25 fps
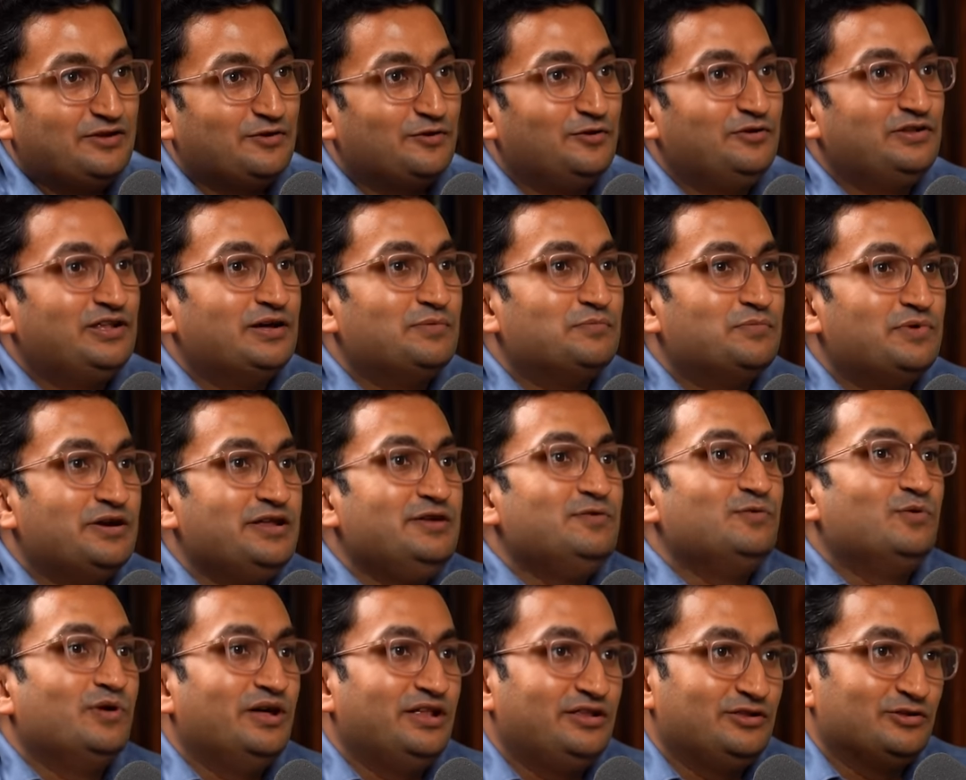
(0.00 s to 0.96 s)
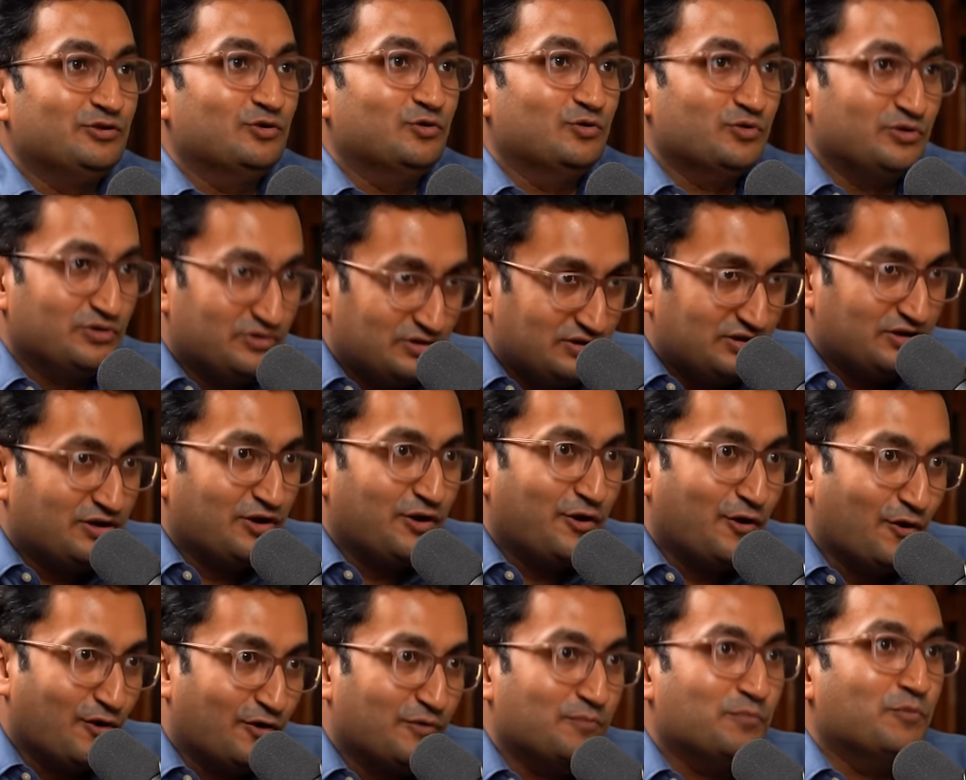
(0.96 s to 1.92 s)
you know, somebody who has known
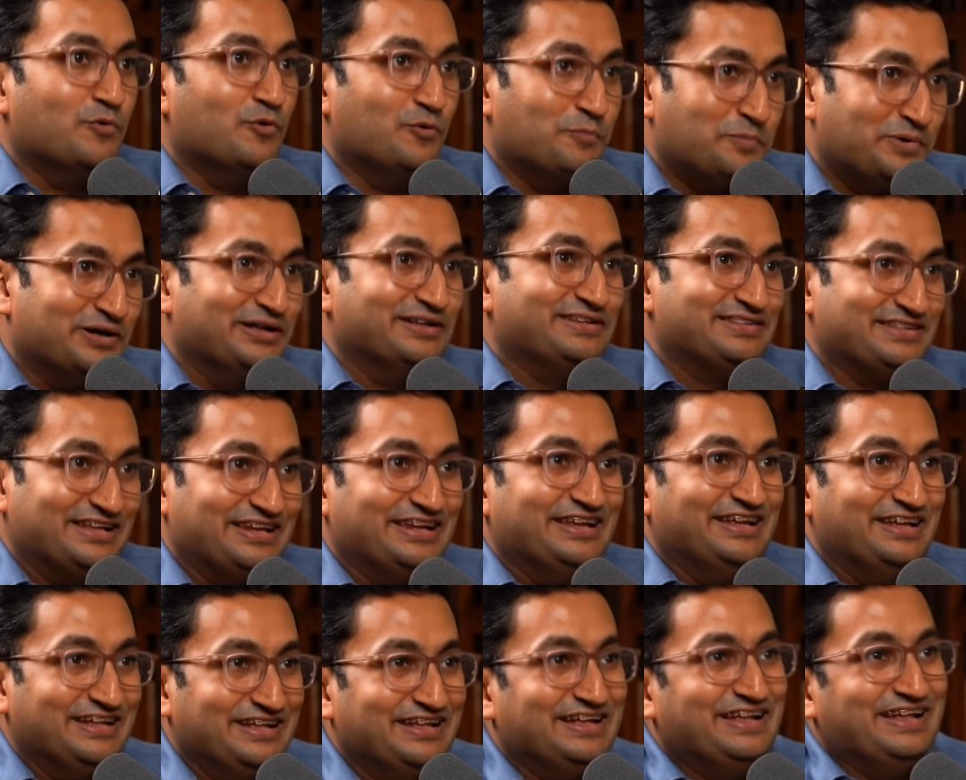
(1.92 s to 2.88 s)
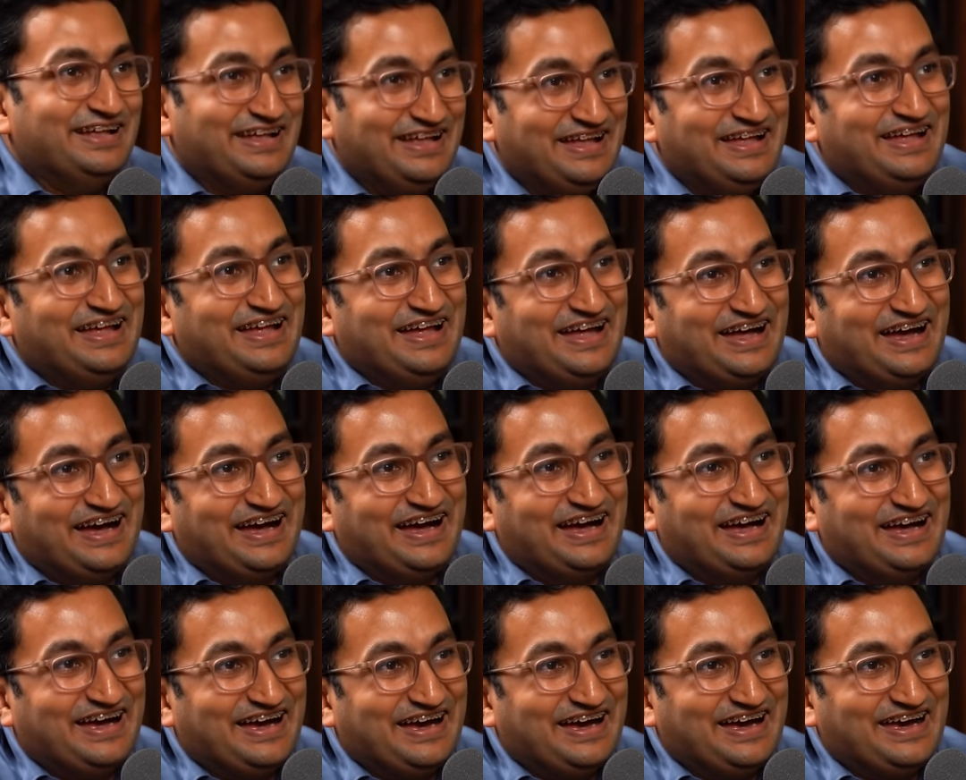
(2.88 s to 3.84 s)
Neon more personally
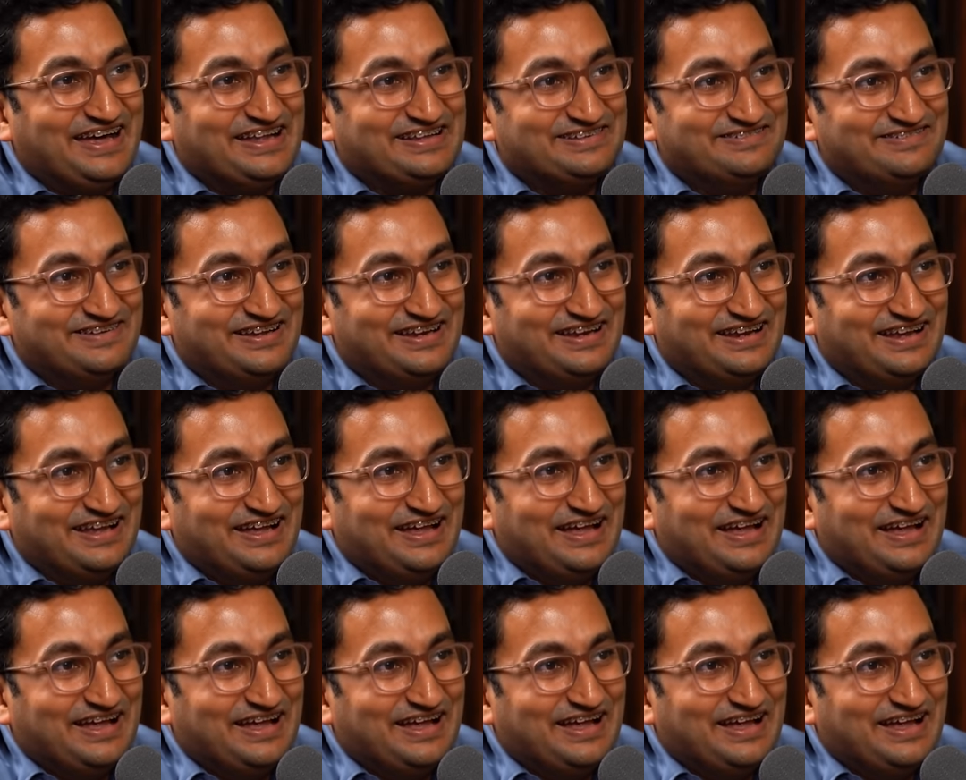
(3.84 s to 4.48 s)
as well.